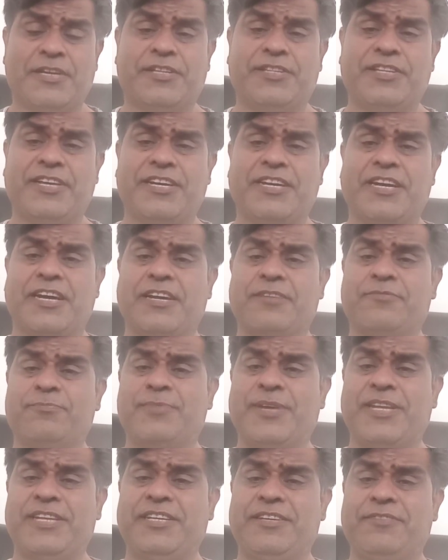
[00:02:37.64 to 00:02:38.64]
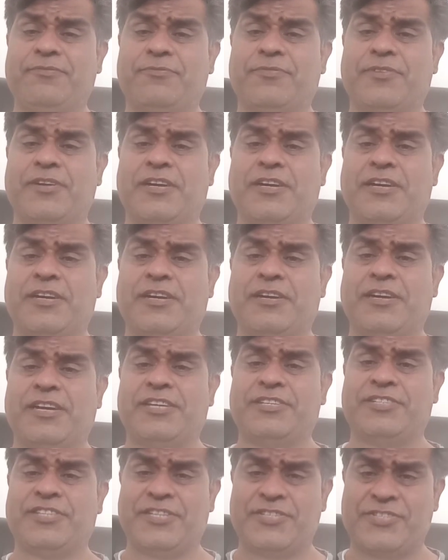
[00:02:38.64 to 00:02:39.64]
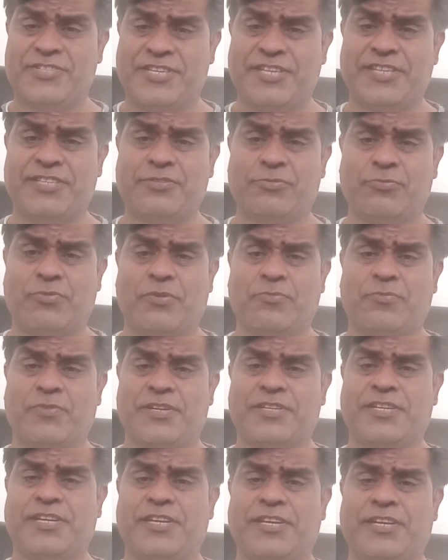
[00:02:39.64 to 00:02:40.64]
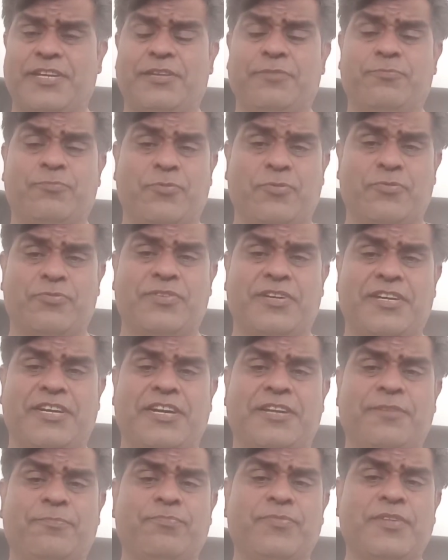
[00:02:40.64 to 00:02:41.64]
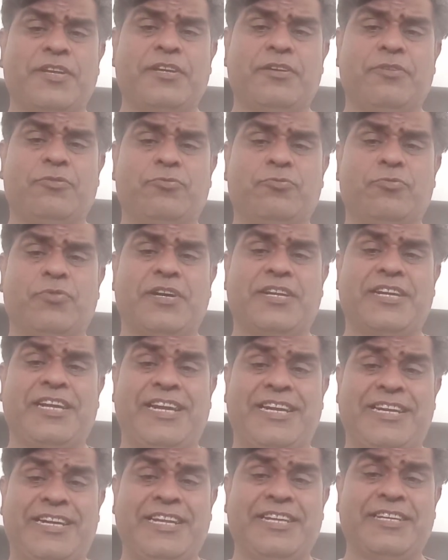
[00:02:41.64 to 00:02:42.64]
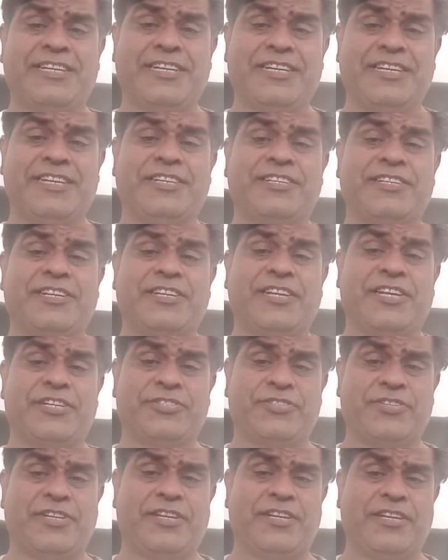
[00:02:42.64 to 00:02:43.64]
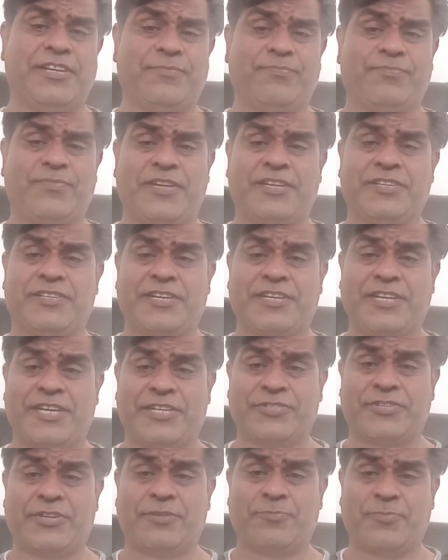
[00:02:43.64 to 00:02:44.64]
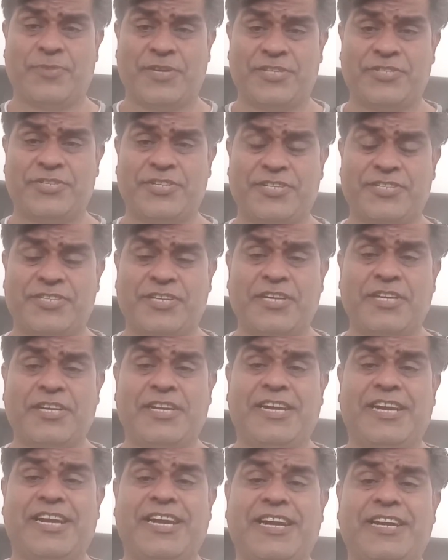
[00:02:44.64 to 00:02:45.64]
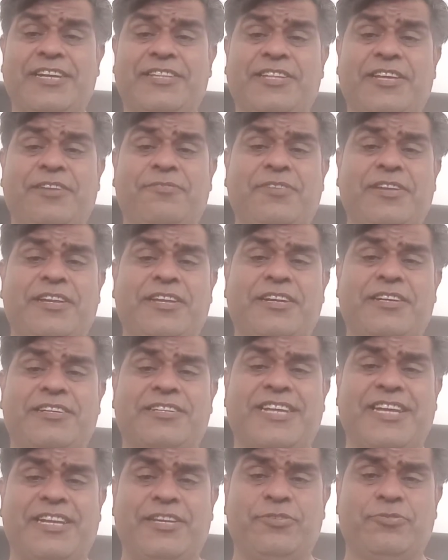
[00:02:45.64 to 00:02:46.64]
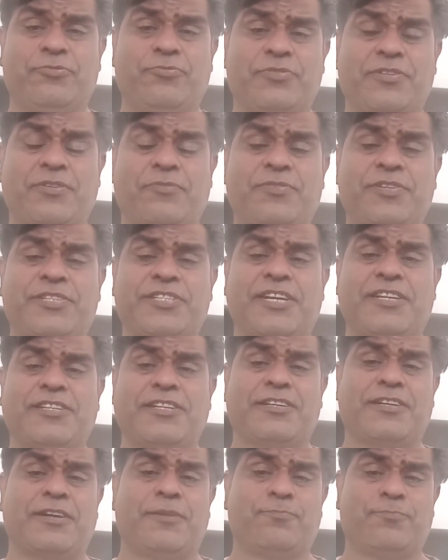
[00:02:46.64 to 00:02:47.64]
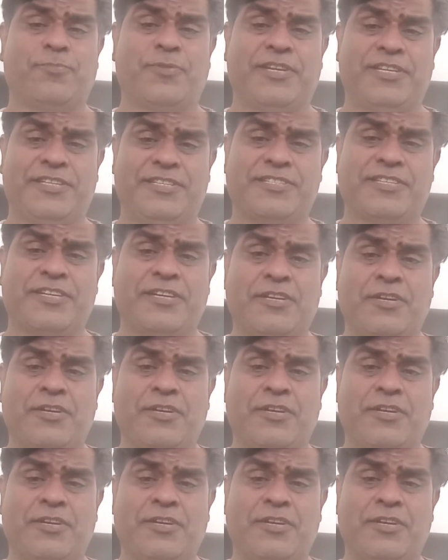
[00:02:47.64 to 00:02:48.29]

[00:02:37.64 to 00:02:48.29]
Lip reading: There are many agencies who are working in Portugal, who are handling international branches, and they will tell you which are the companies